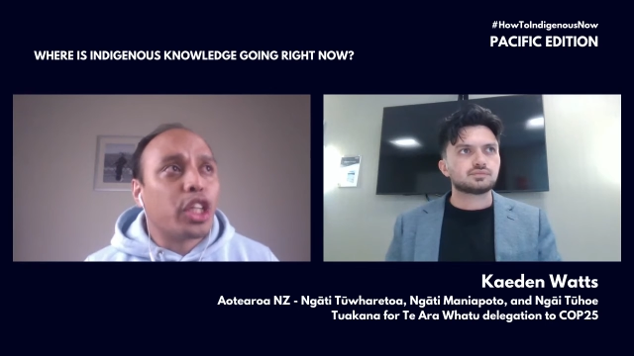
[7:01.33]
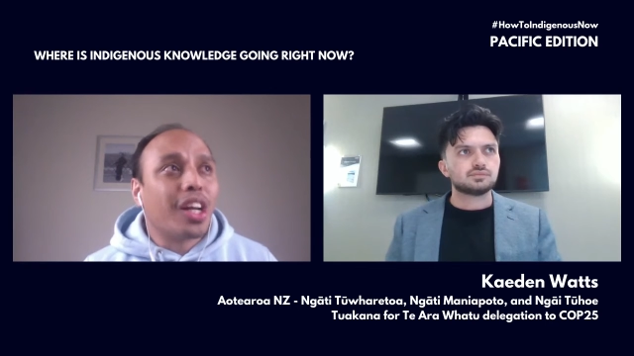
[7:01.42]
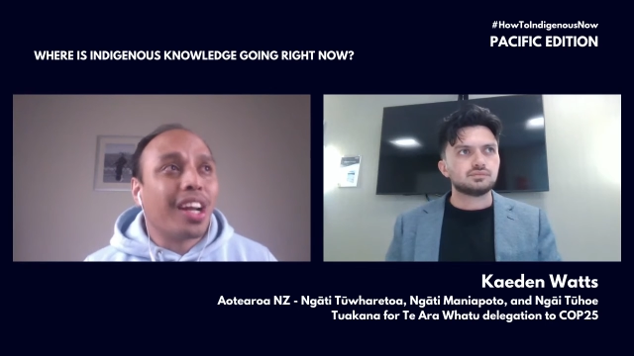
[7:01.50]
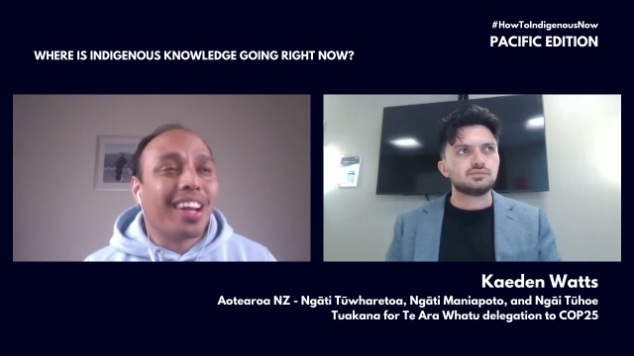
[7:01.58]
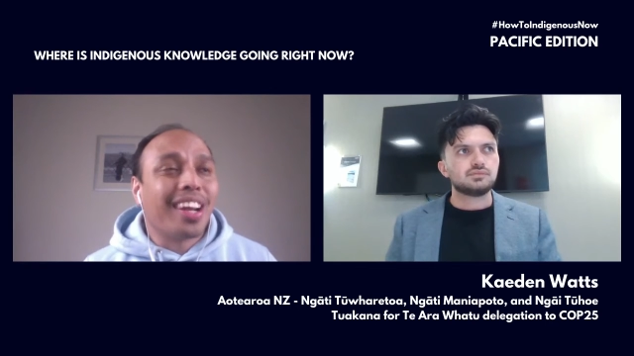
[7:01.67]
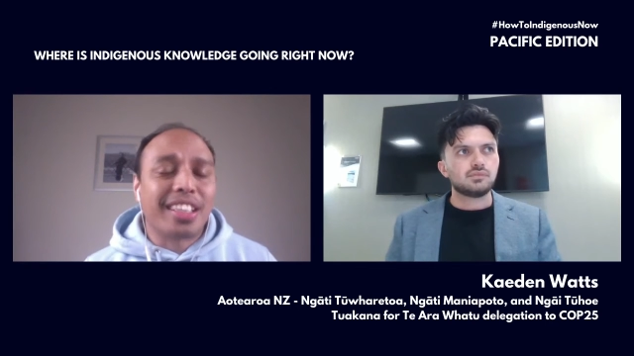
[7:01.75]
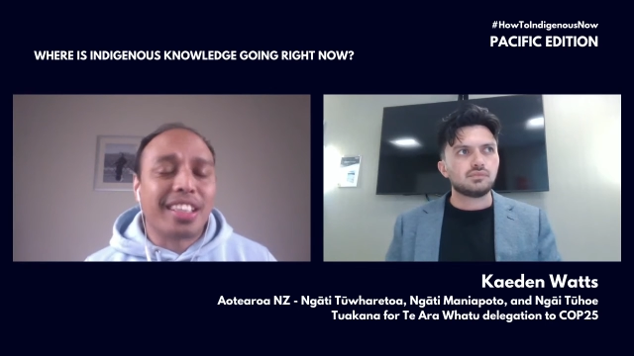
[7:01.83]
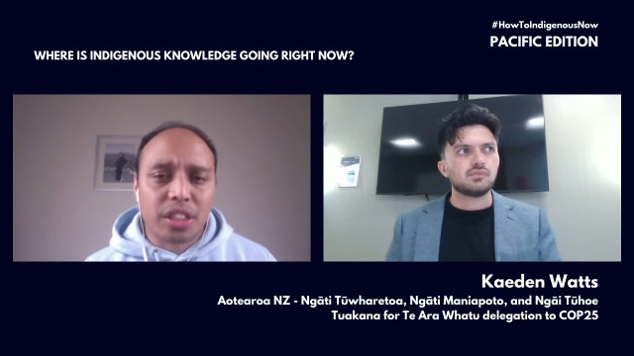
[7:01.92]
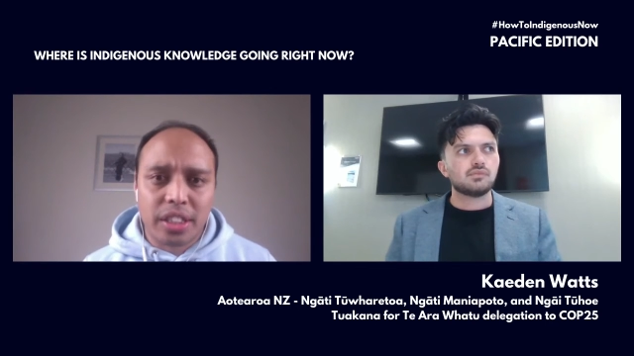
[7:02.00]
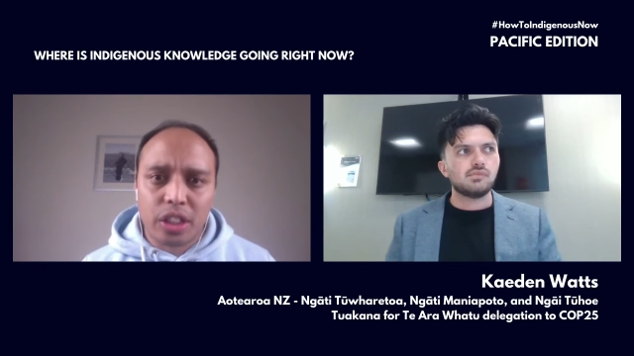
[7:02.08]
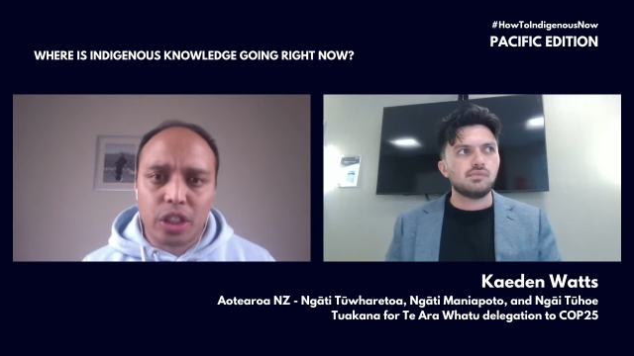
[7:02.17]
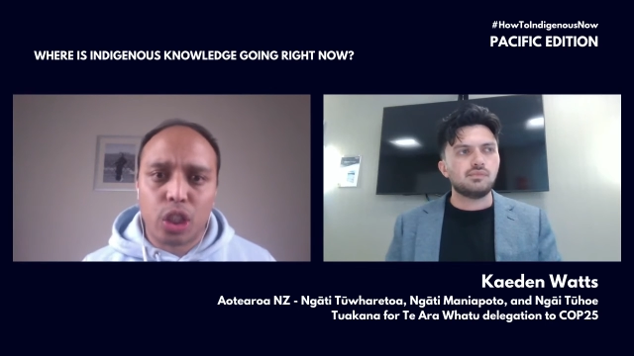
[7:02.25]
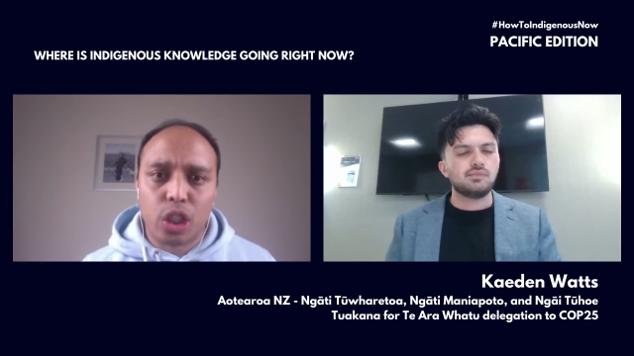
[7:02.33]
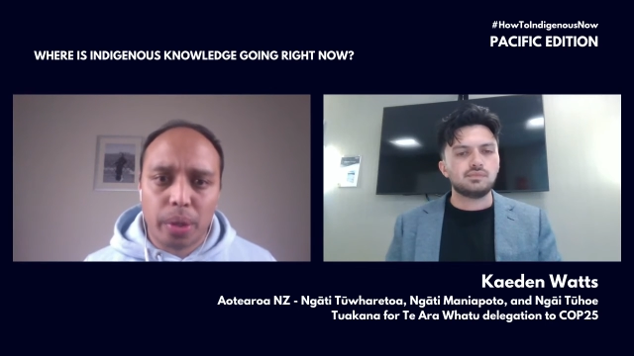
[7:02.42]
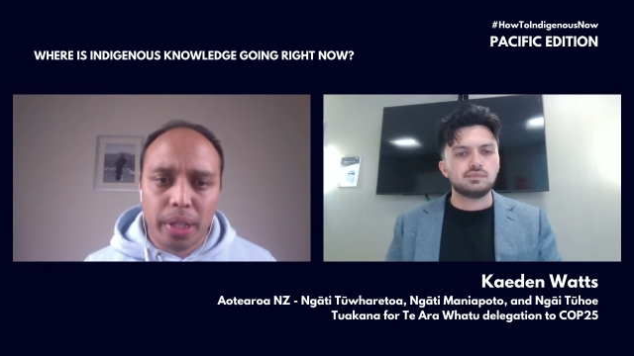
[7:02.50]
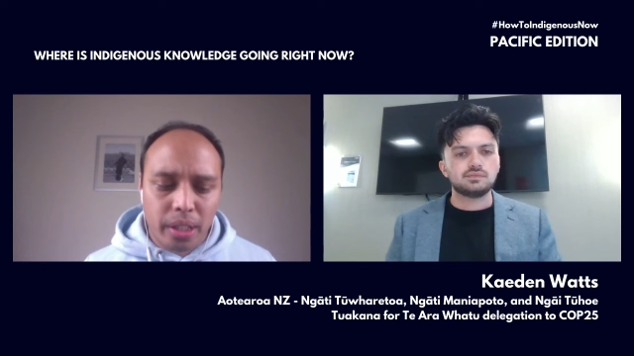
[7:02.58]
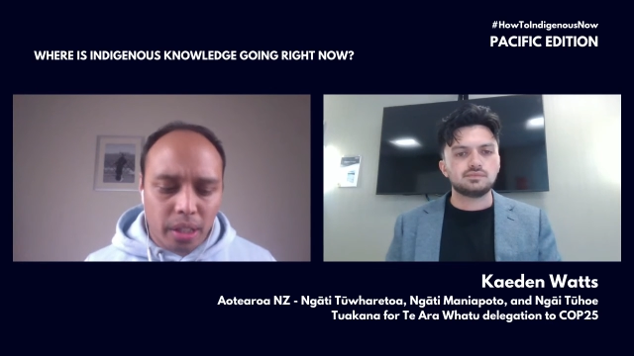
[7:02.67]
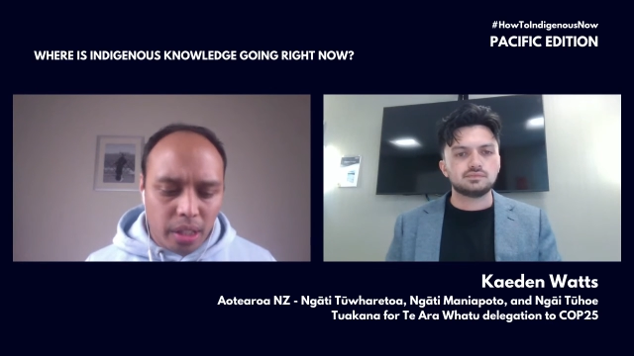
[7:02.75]
Speaker 1: do you like to see it
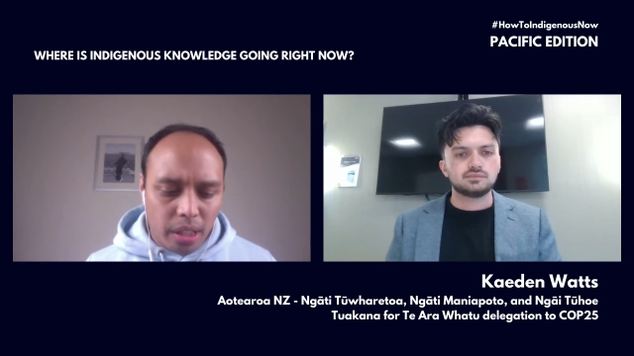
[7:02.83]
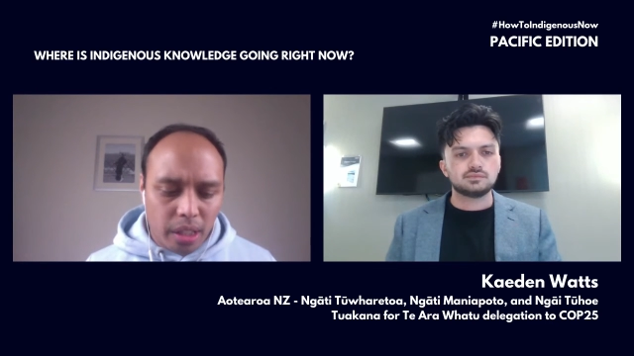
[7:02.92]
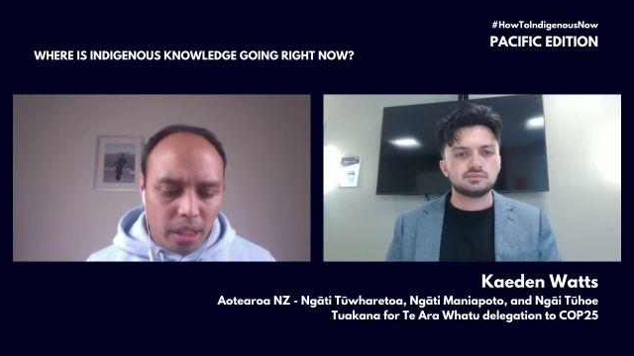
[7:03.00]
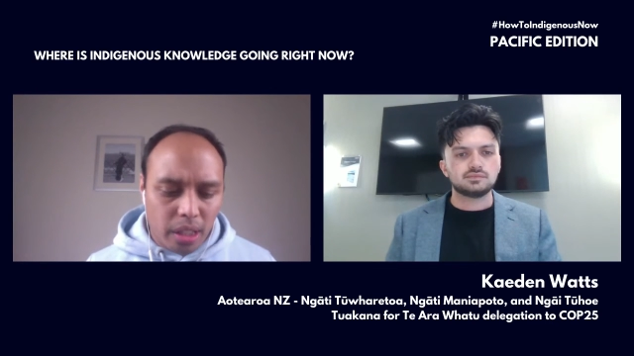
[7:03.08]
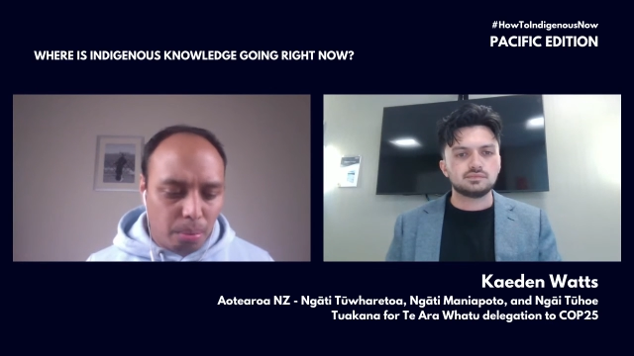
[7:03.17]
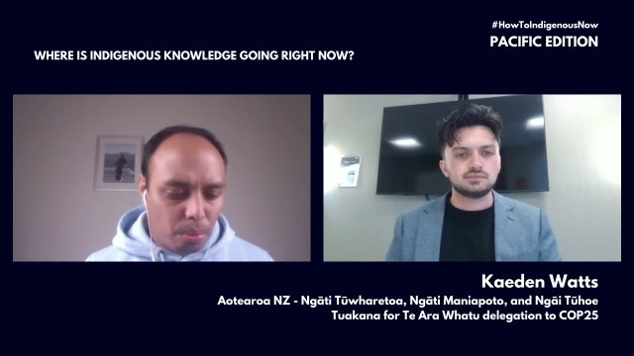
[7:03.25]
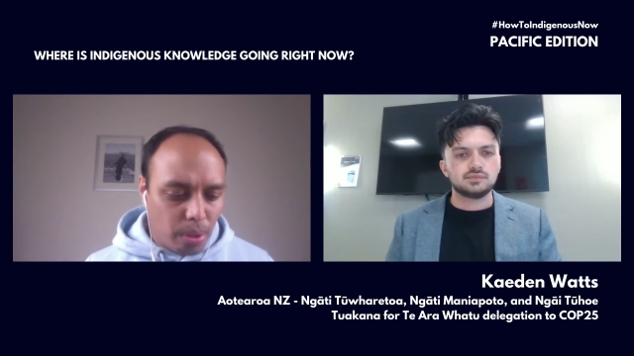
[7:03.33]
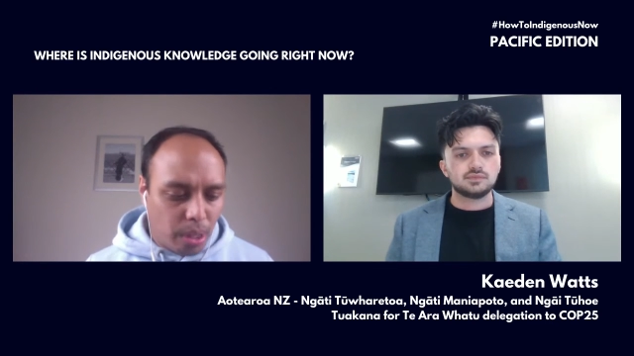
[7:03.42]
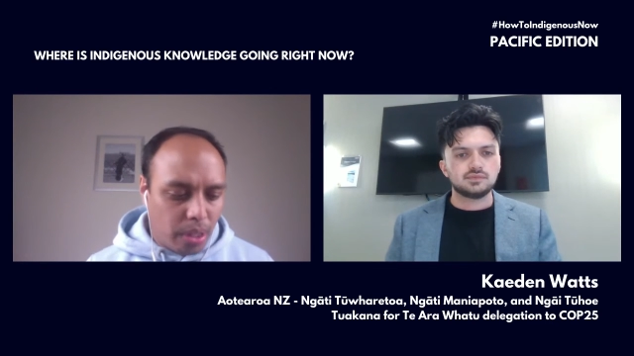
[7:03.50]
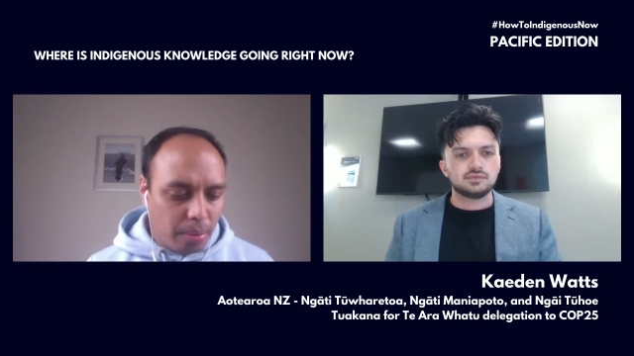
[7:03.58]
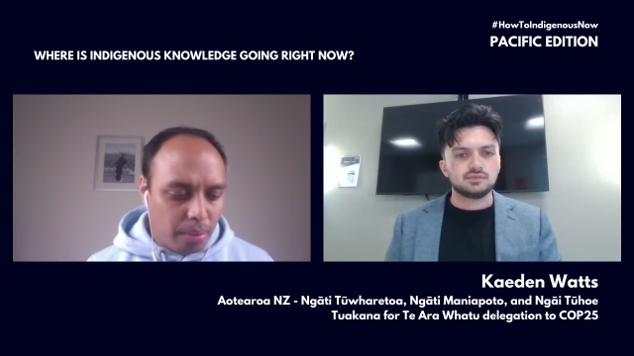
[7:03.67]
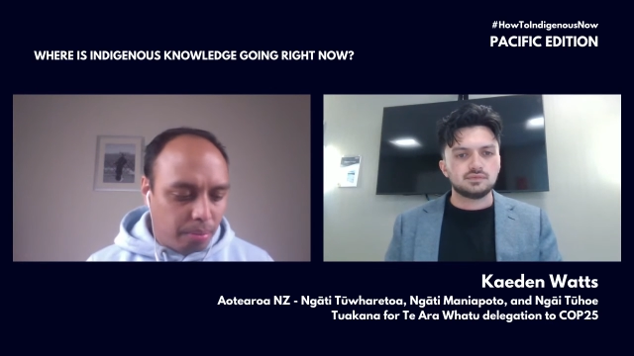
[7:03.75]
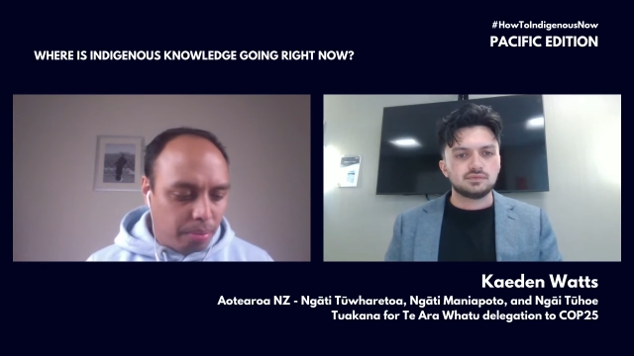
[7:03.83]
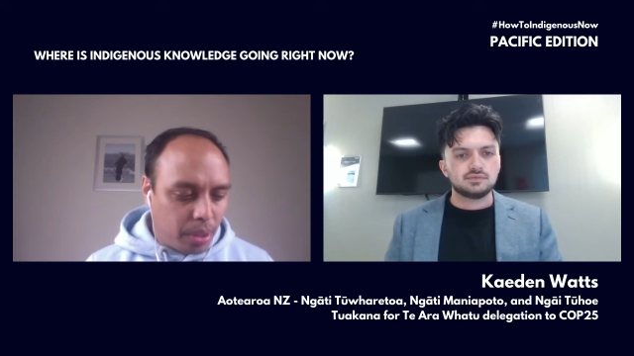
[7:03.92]
going? Um, um,